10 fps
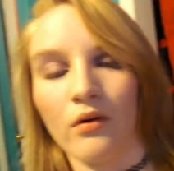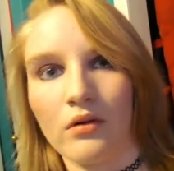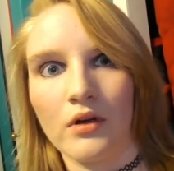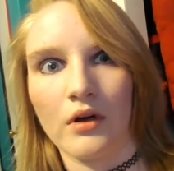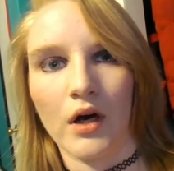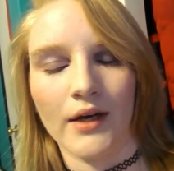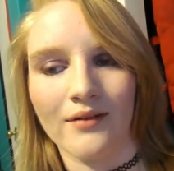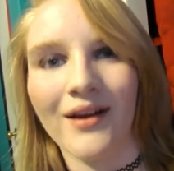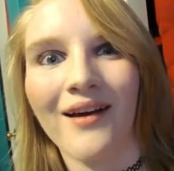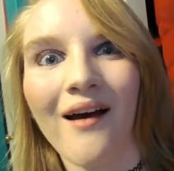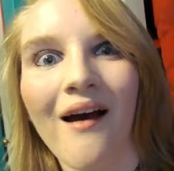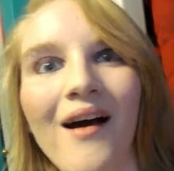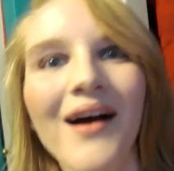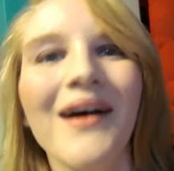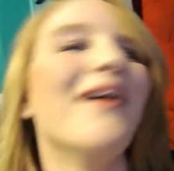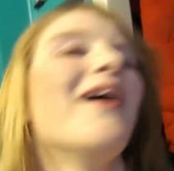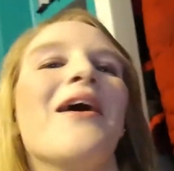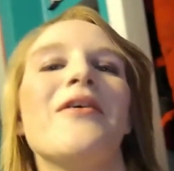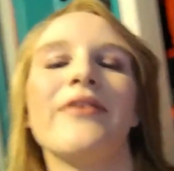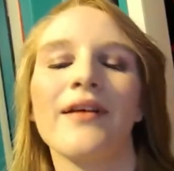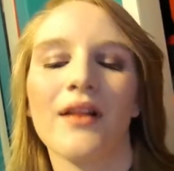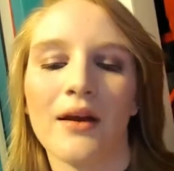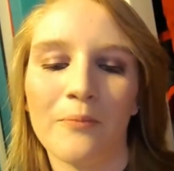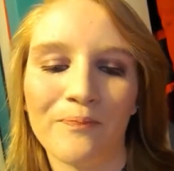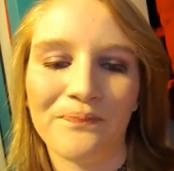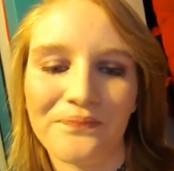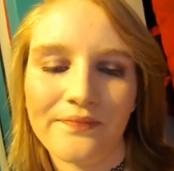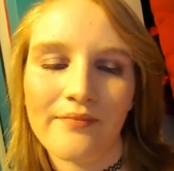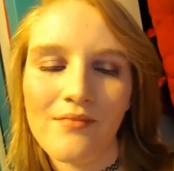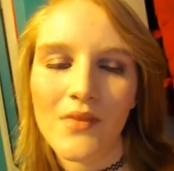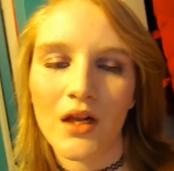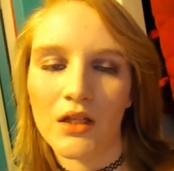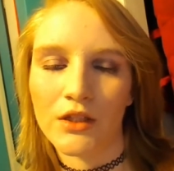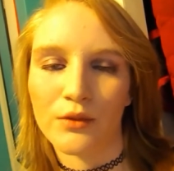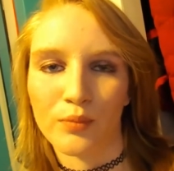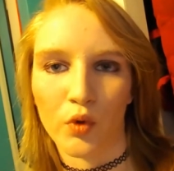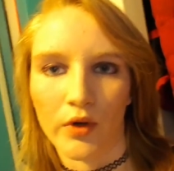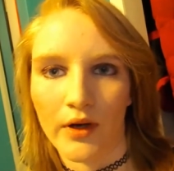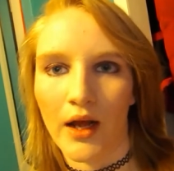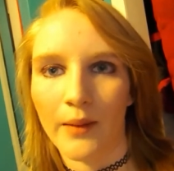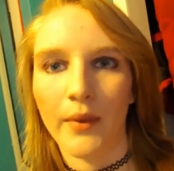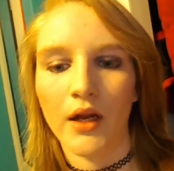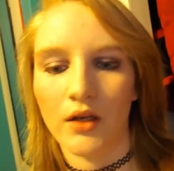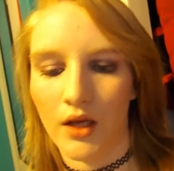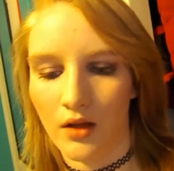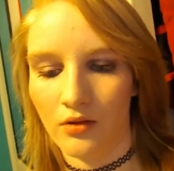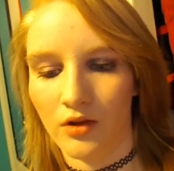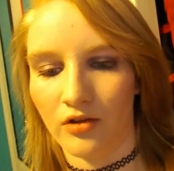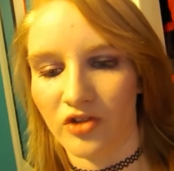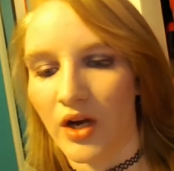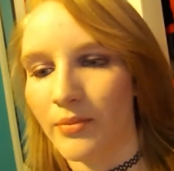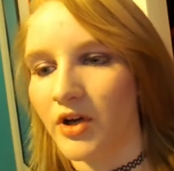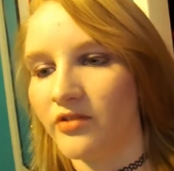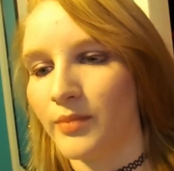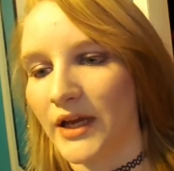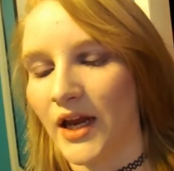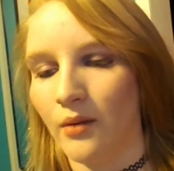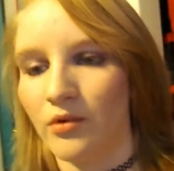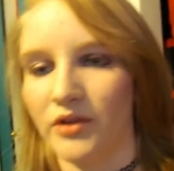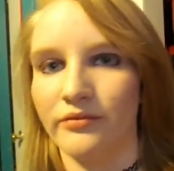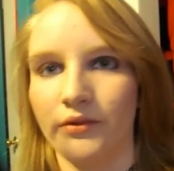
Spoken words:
god, yeah, I'm feeling a little bored. I might take the strap off my camera,